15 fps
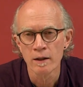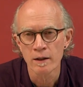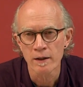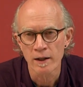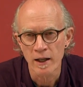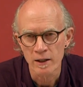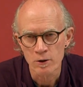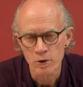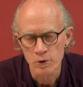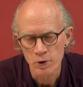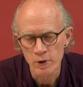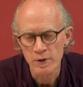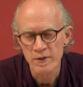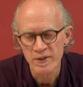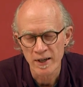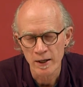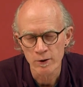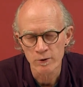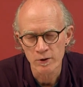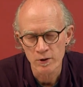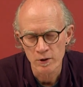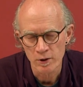That should
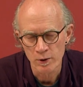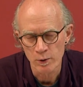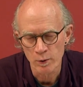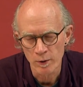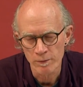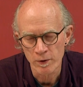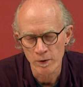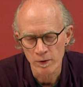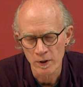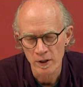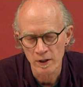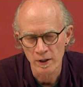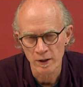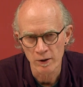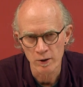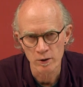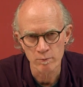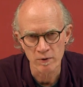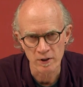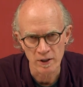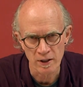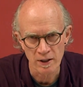sound to you, if you're thinking
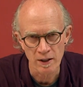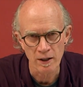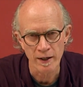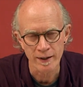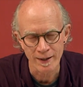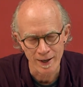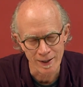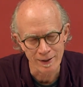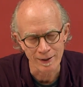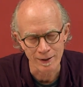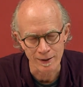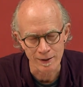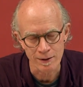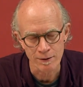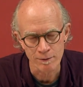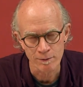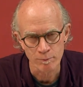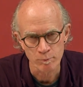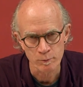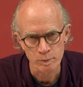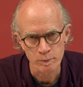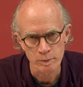herbally, like aconite,
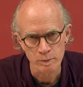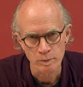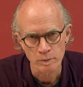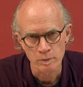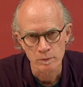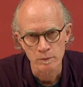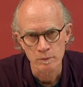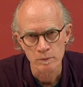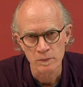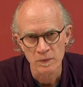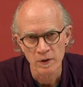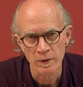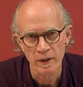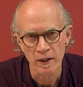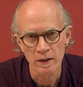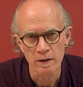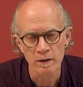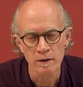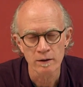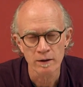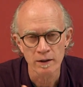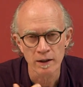right?
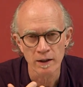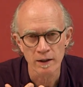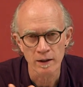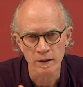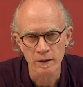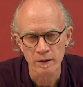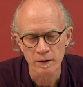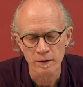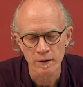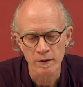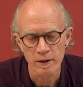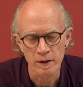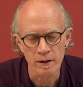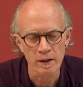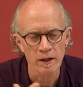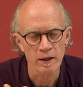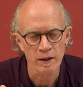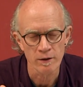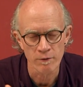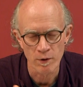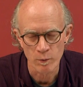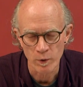The king
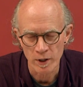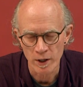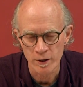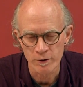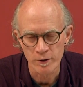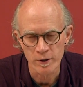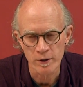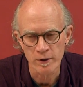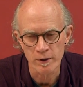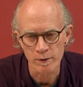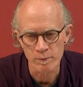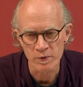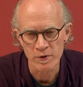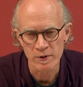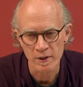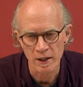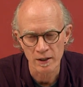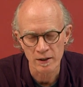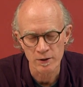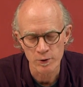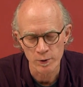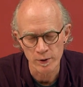of the 100 herbs,
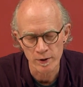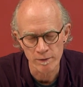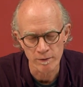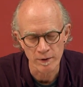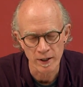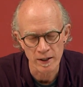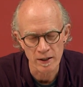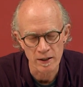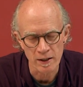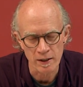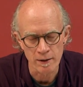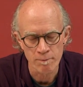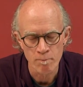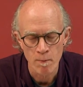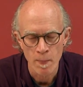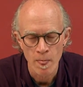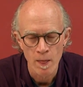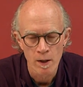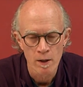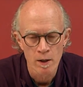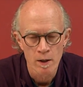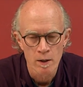that sort of idea.
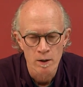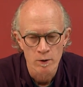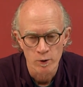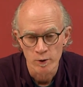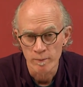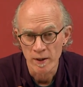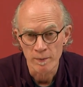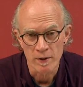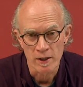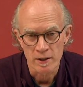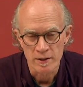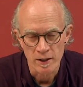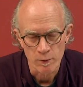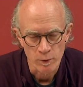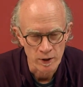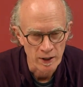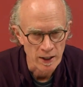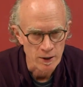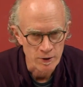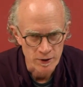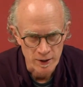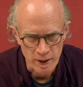Or maybe they say
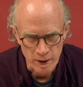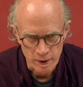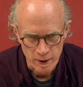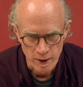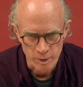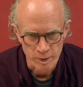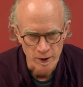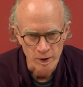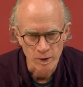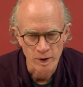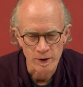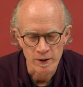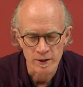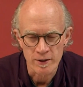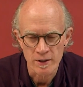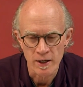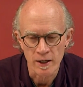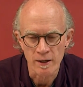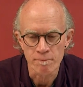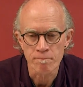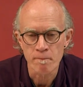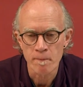1,000, I can't recall the saying.